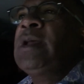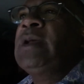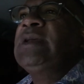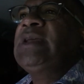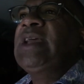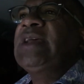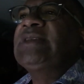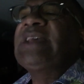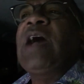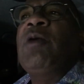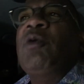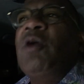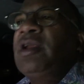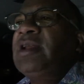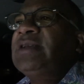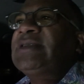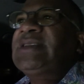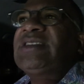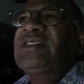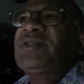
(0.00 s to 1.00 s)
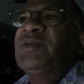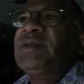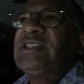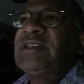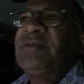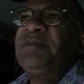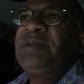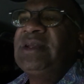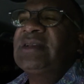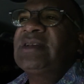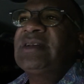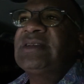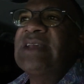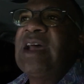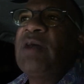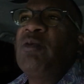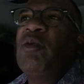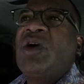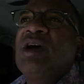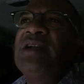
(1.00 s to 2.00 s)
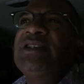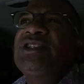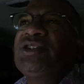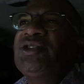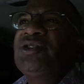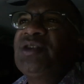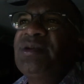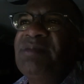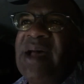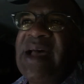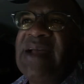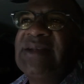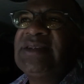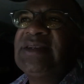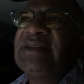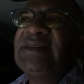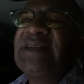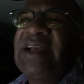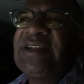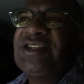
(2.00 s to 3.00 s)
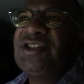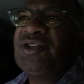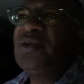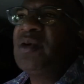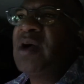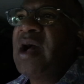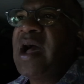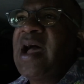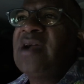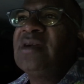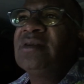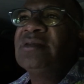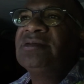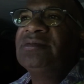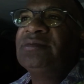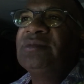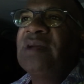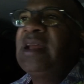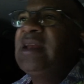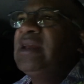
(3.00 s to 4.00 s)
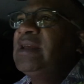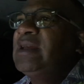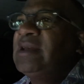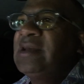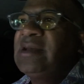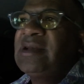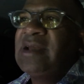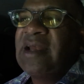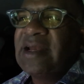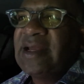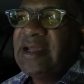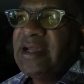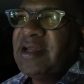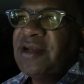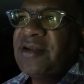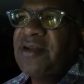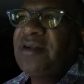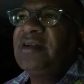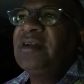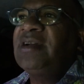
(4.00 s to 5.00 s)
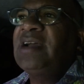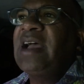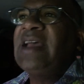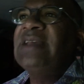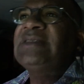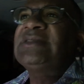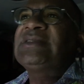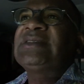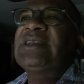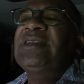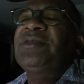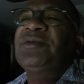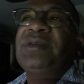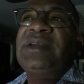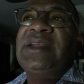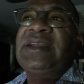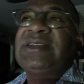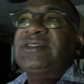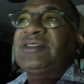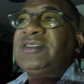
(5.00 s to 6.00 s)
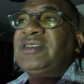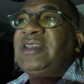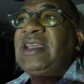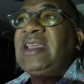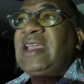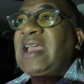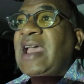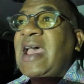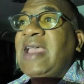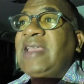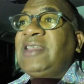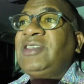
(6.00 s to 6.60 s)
Yes, I want us to switch a bit because I want you to imagine that you are a leader as it relates to AI.